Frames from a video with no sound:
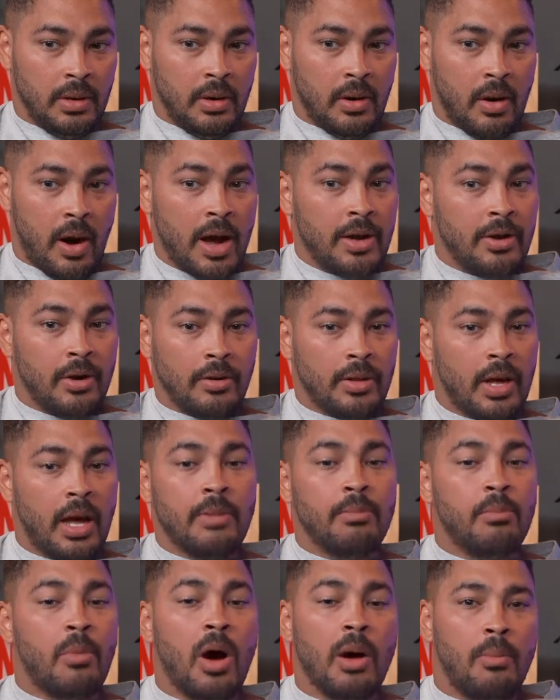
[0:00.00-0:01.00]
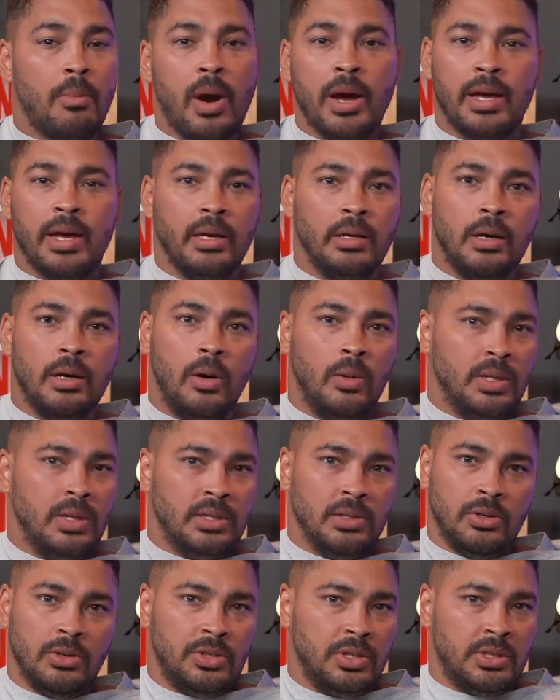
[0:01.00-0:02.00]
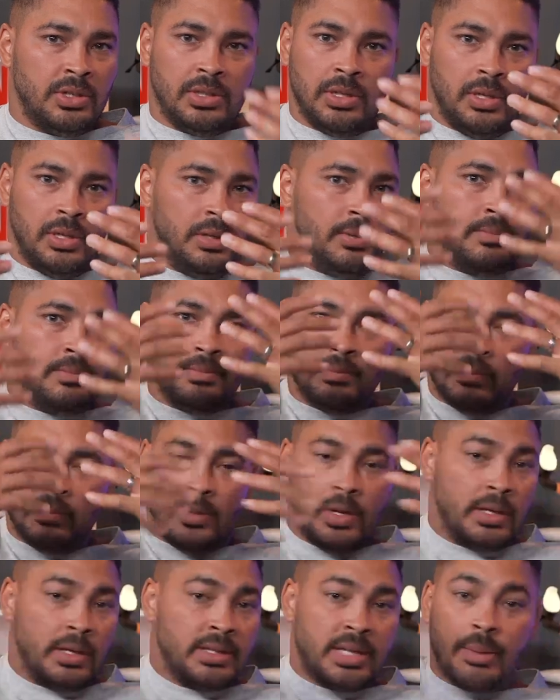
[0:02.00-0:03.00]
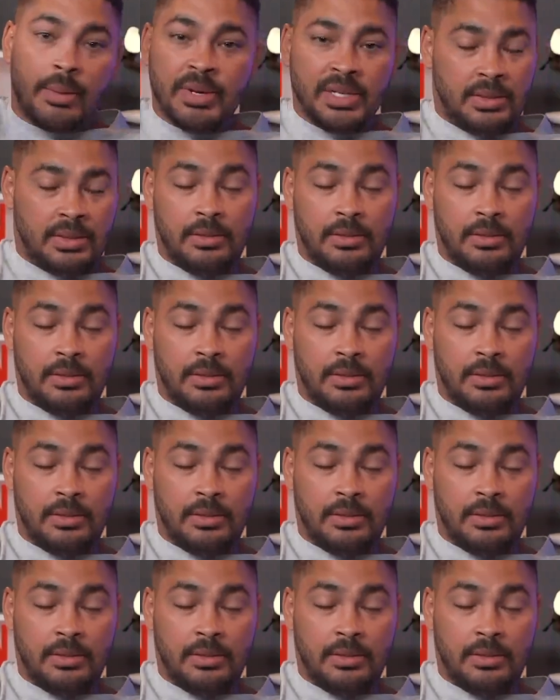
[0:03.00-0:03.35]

I know that, and my end goal is not just to, like Sammy's